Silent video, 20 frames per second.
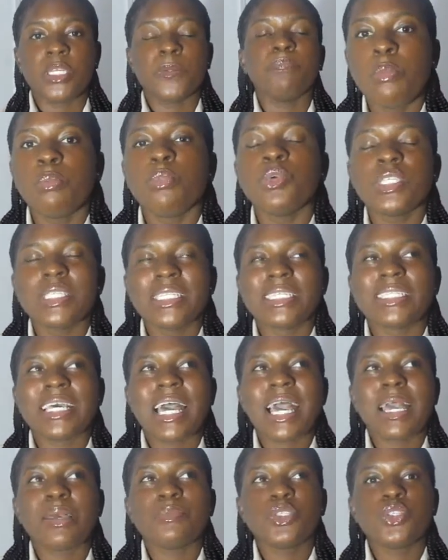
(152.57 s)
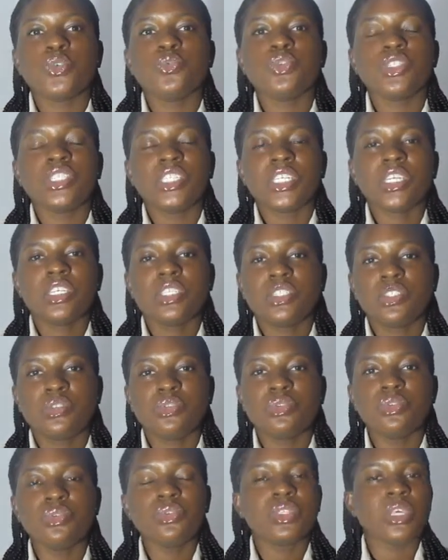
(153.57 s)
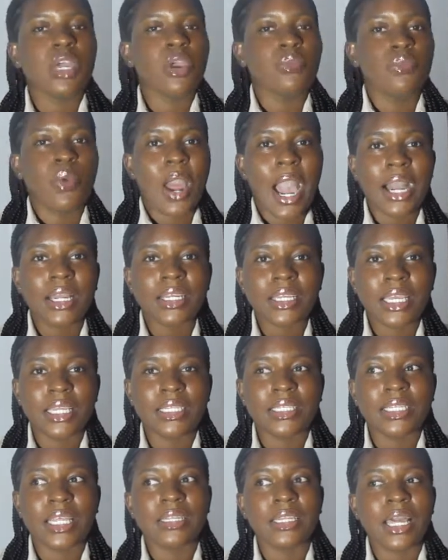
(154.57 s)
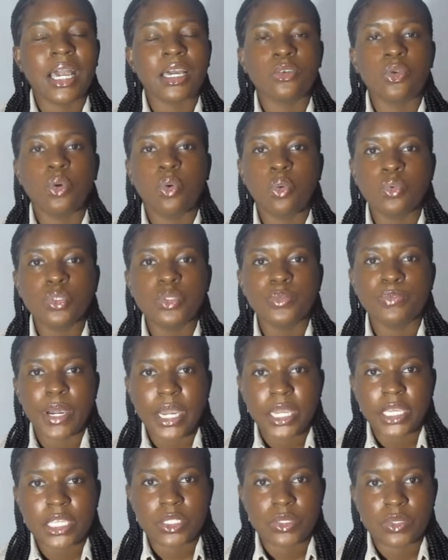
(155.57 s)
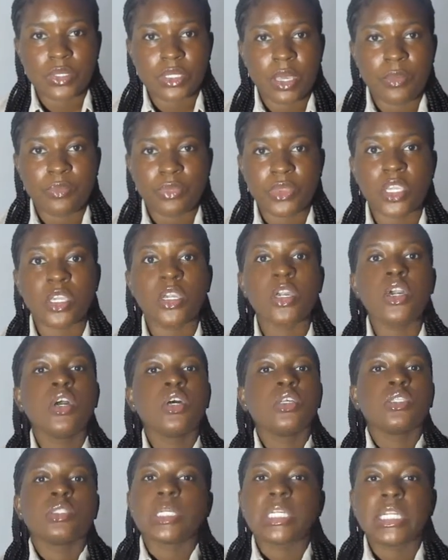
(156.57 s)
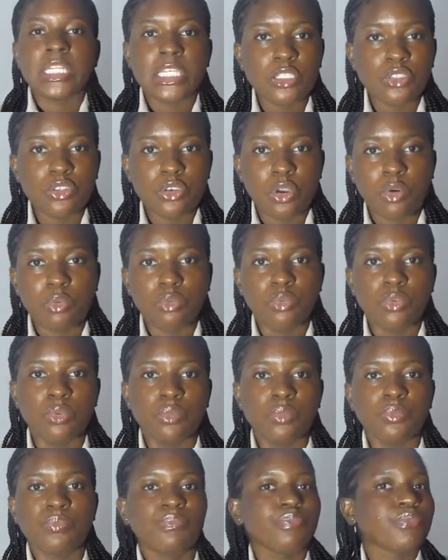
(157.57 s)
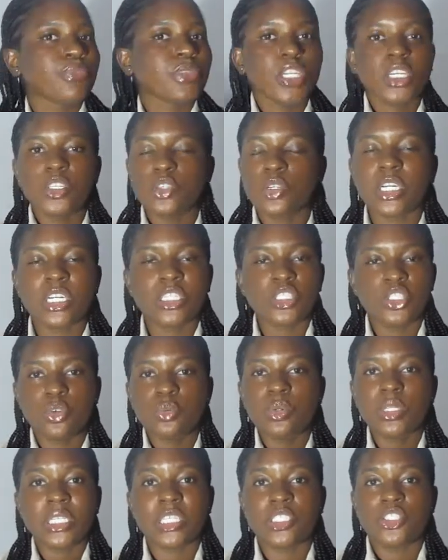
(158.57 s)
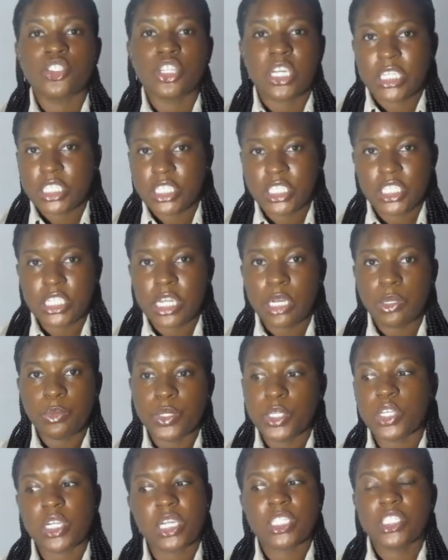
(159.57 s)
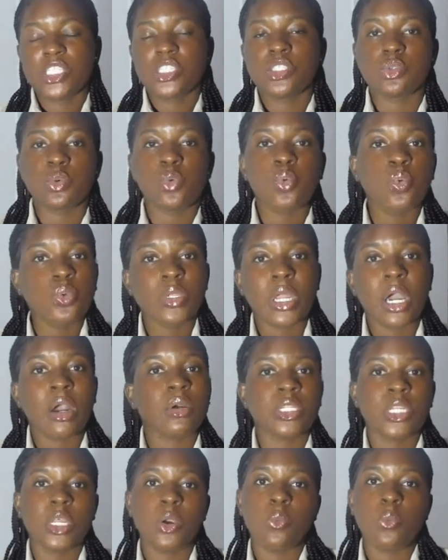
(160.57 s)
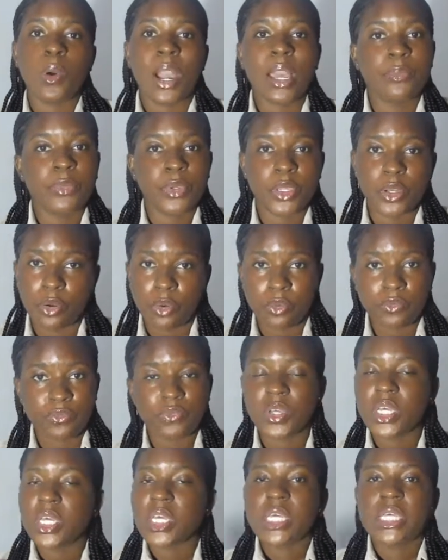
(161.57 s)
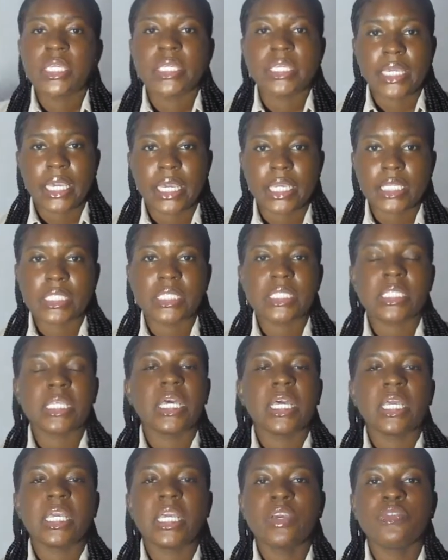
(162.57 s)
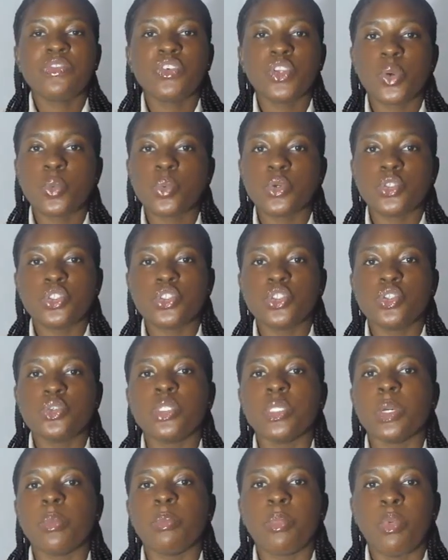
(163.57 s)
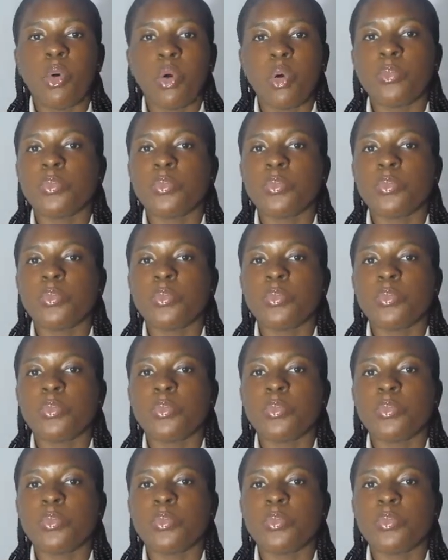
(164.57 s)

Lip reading: Most of the times, you would just use a rag and then an old bucket or something to clean your room. You can do it the traditional way. You can just go down and then wipe it off. Yes, if you don't want to use the mop.